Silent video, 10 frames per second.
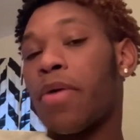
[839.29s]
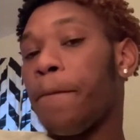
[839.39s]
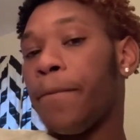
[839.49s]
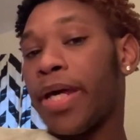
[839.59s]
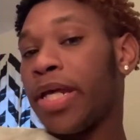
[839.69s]

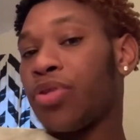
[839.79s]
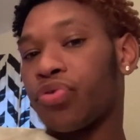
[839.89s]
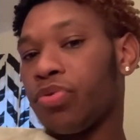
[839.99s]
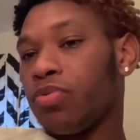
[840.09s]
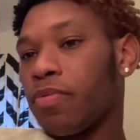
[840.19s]
been in
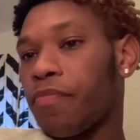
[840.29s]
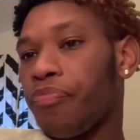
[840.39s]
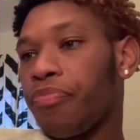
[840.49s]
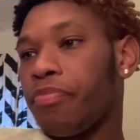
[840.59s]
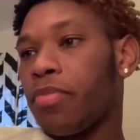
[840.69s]
through.
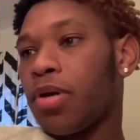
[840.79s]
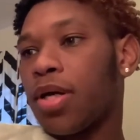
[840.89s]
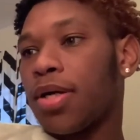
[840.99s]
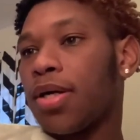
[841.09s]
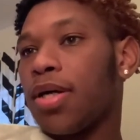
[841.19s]

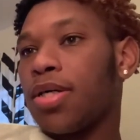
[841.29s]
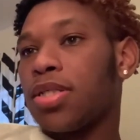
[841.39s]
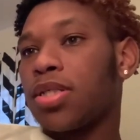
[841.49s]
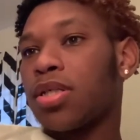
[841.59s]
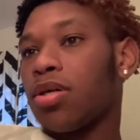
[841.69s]

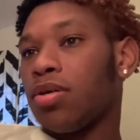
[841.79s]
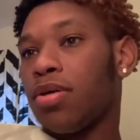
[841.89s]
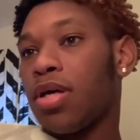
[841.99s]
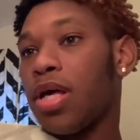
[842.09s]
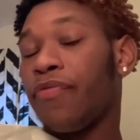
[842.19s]
So
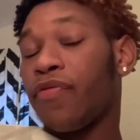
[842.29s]
if your